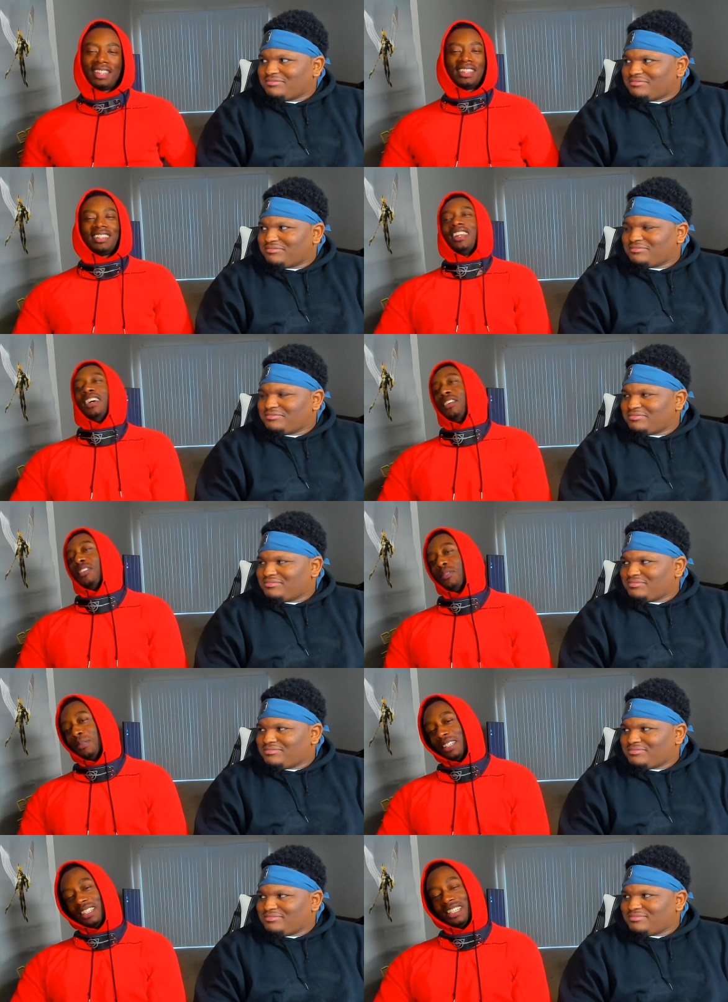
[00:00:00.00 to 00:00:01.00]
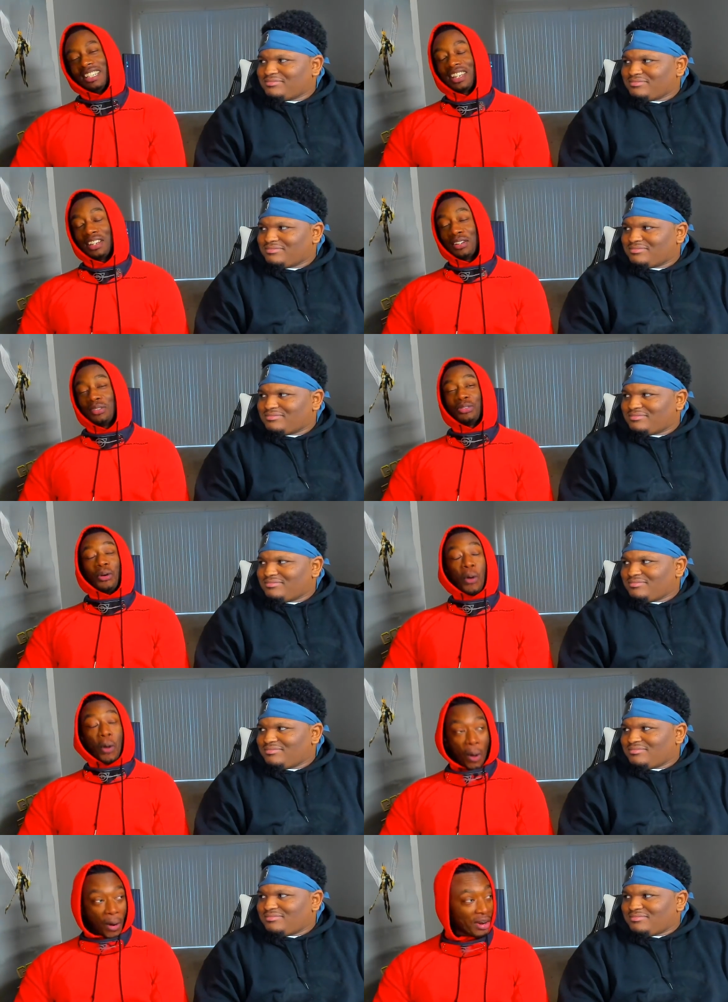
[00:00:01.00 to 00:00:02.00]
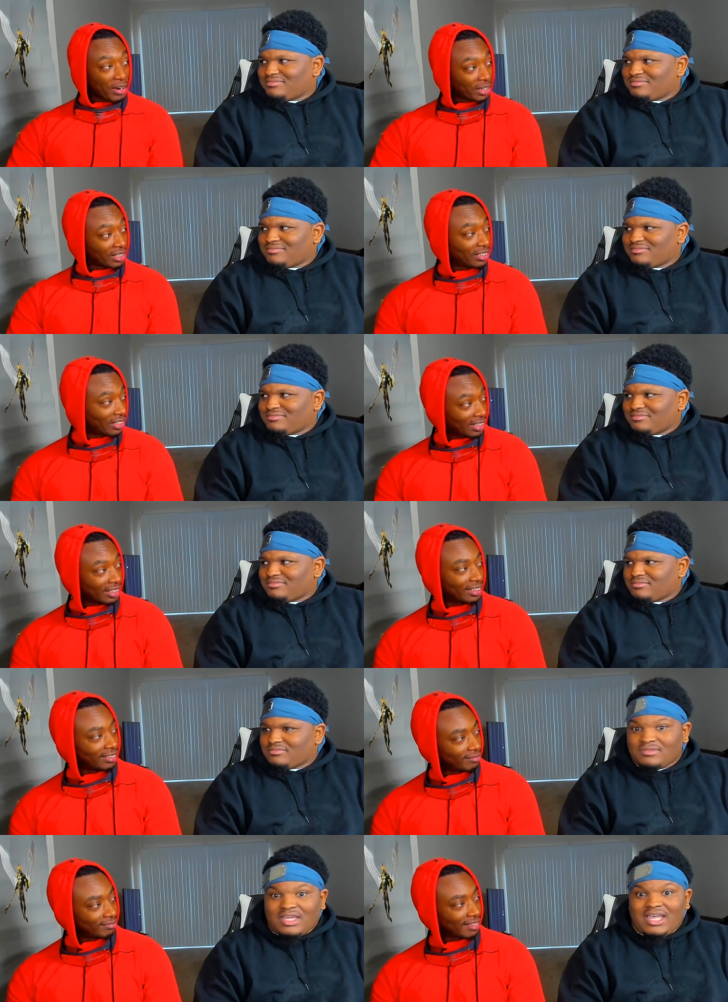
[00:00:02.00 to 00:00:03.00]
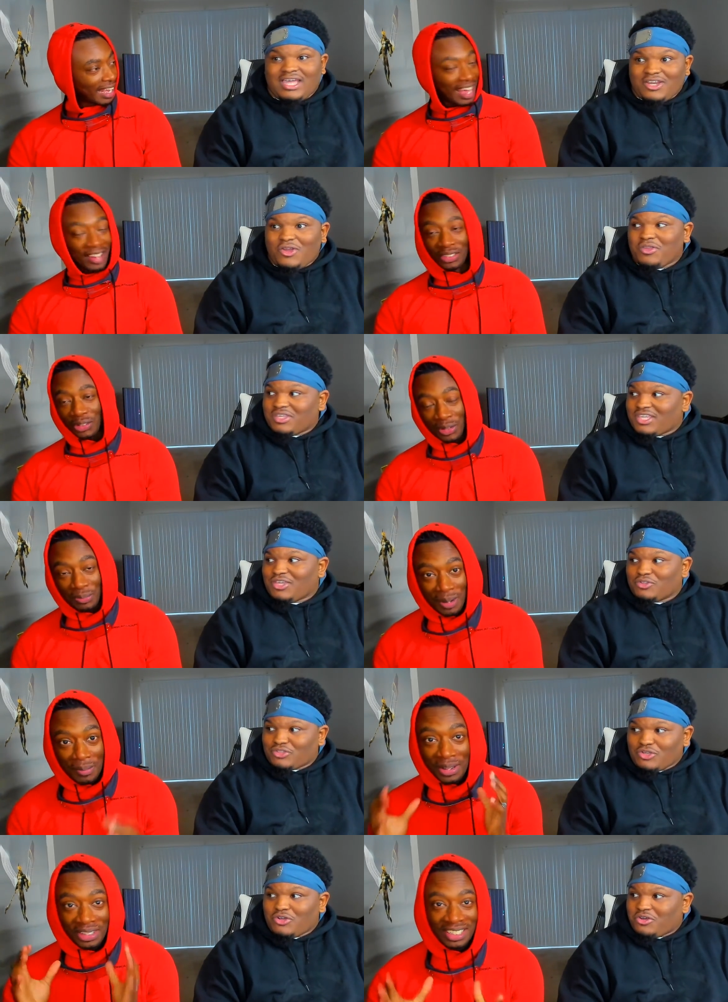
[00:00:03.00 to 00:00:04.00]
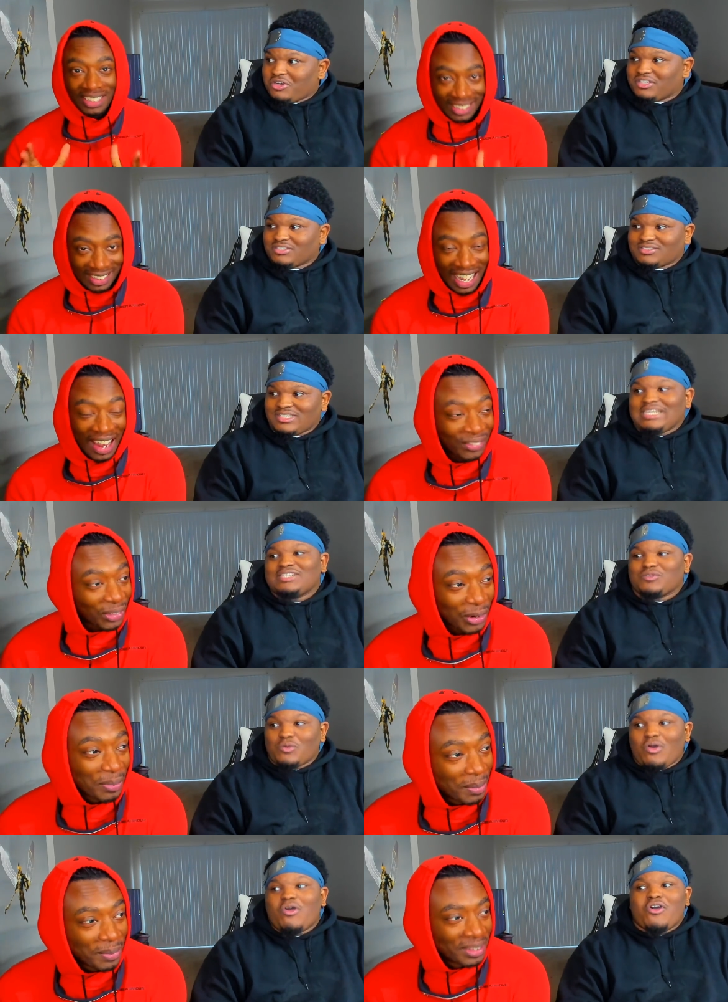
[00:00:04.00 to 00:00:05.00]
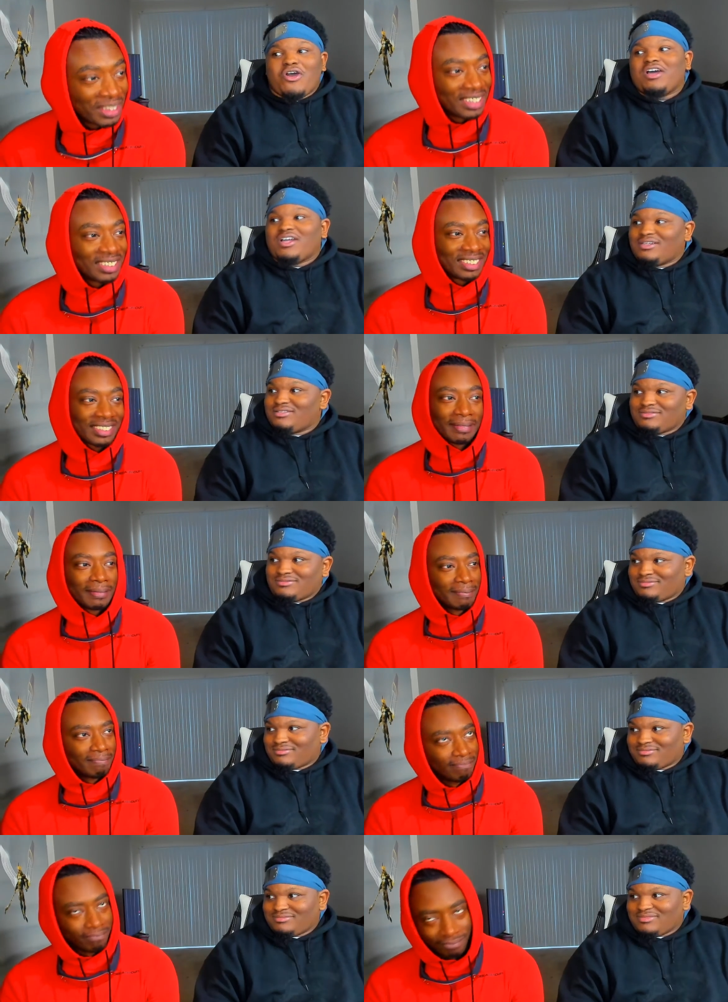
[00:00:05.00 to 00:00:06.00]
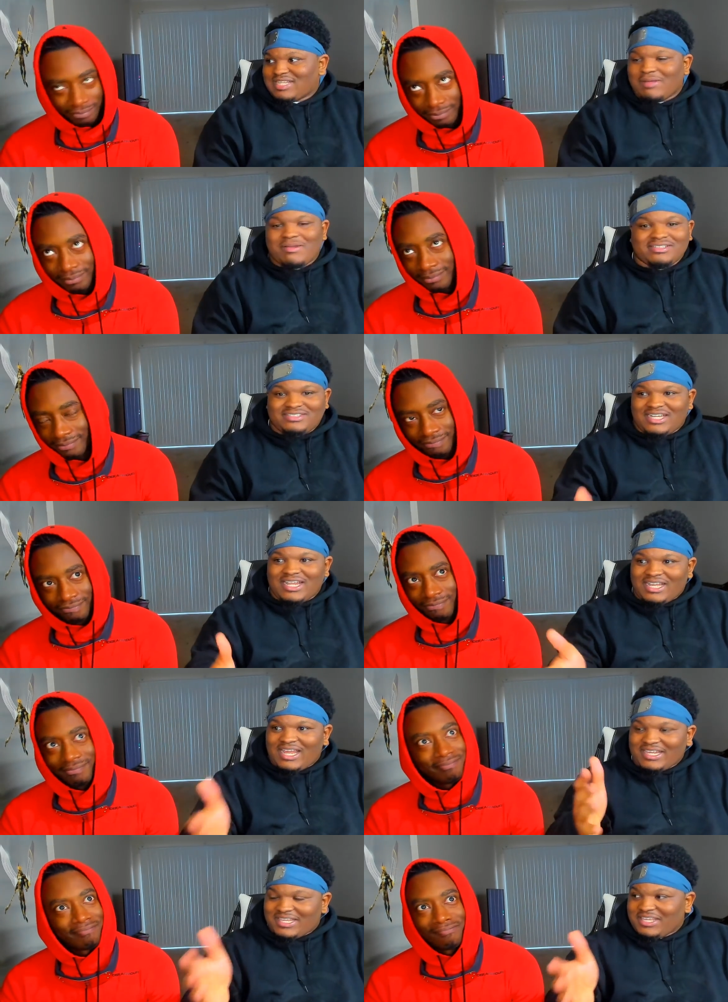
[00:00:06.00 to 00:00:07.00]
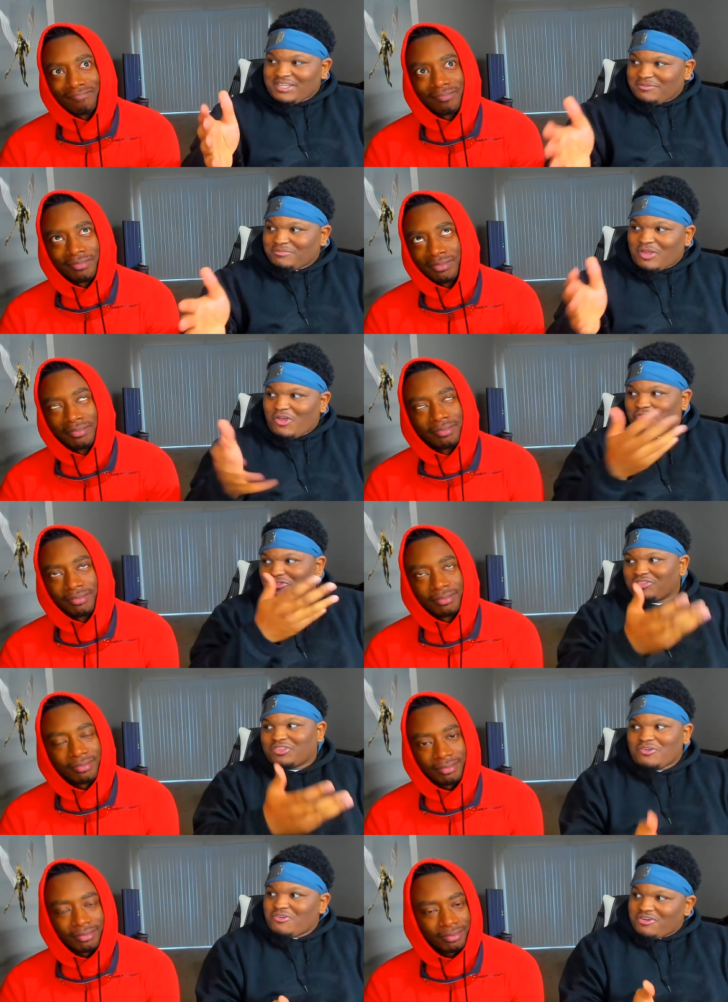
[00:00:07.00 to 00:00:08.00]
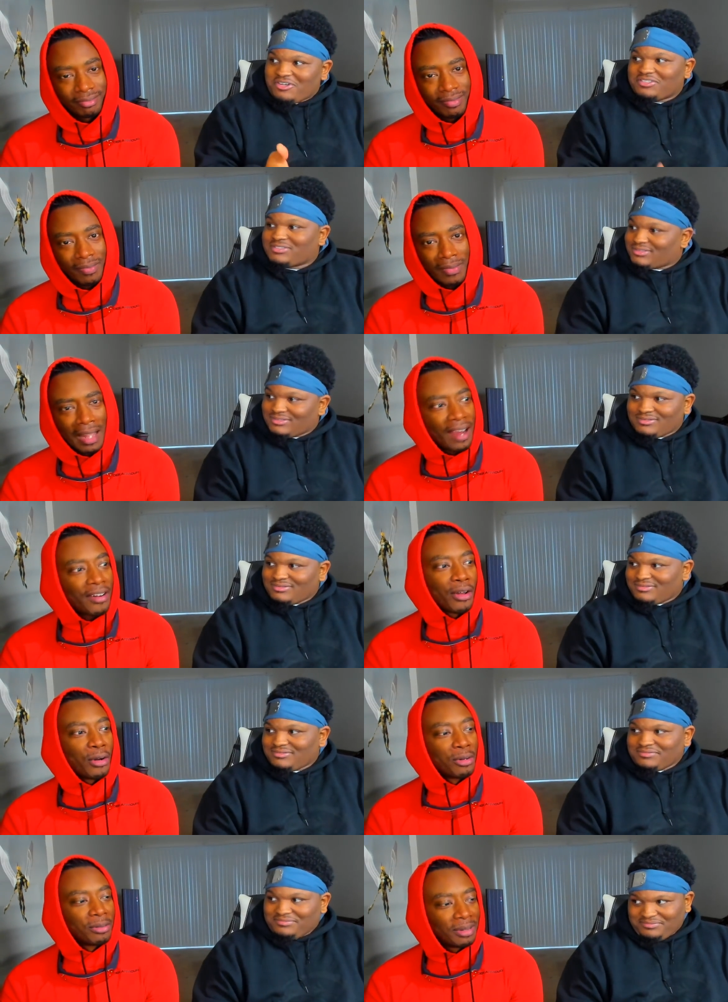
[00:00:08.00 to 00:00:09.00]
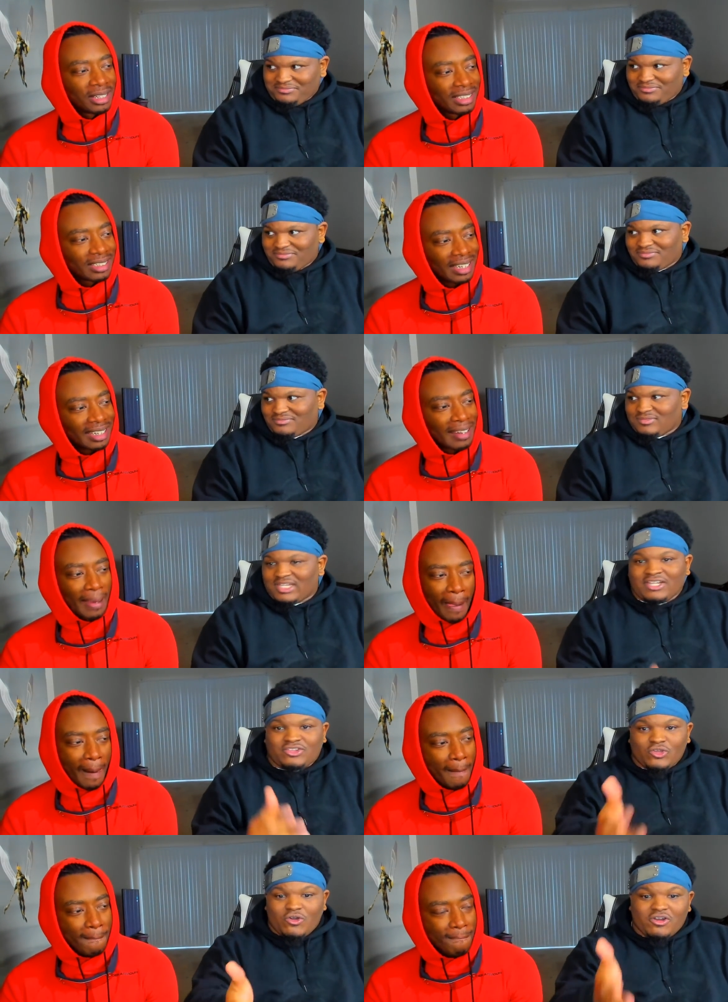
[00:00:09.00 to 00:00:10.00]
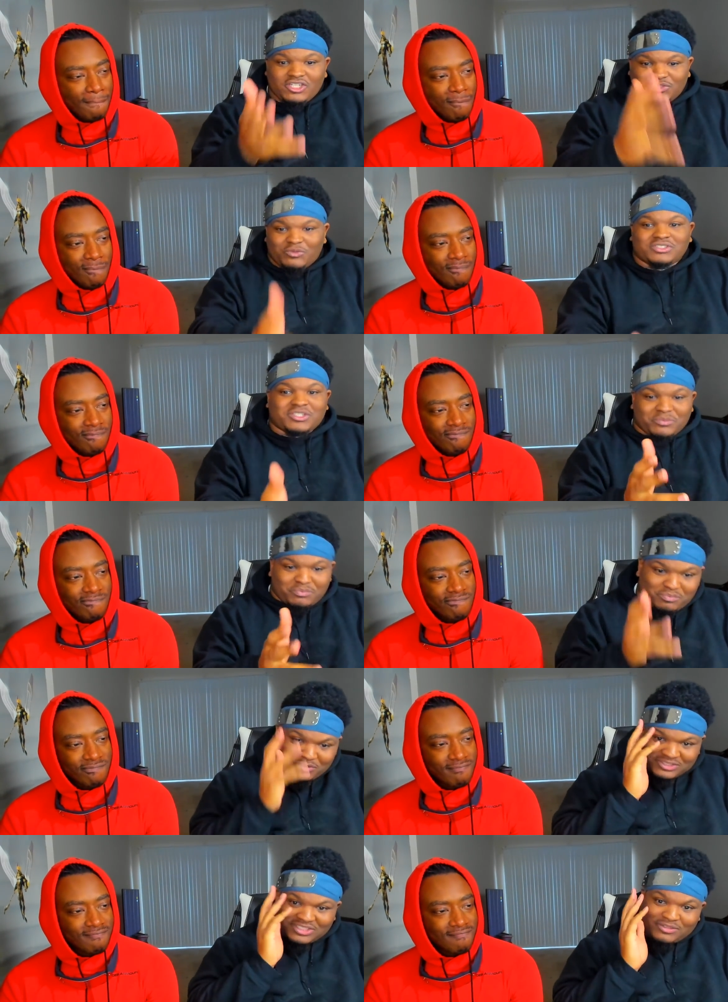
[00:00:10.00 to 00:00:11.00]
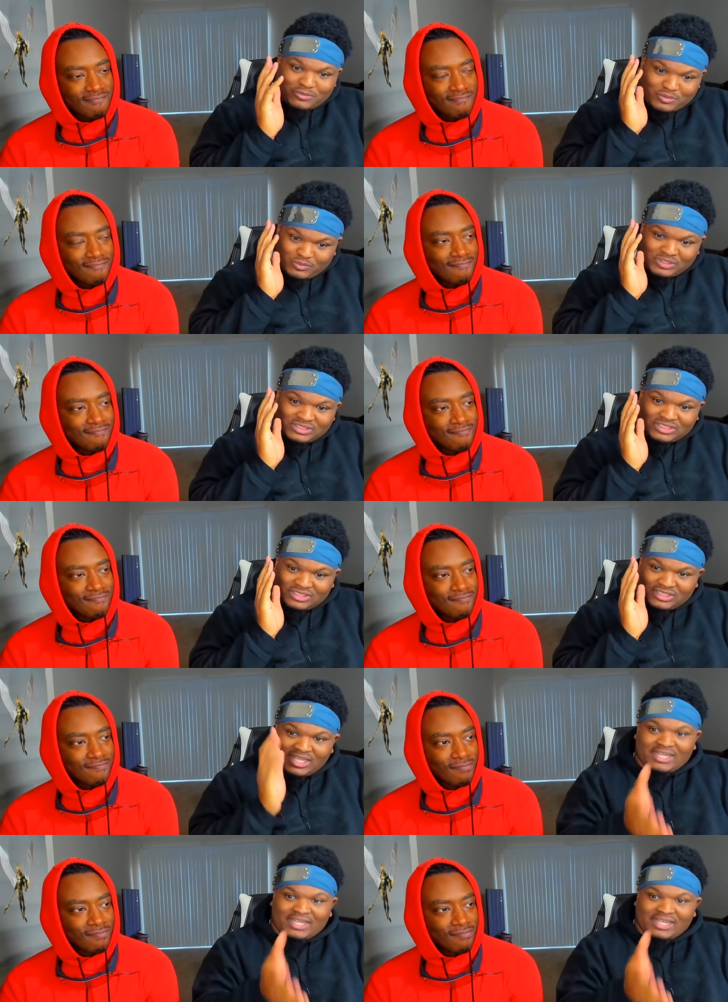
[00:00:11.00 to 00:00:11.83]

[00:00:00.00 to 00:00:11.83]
Speaker 1: No man, he killed Thor's G. I know I he killed Thor's. This. I have it's to remember war. this.
Speaker 2: I'm not saying I like him over Thor's. I know, but it's like like Thor's was a was a was a like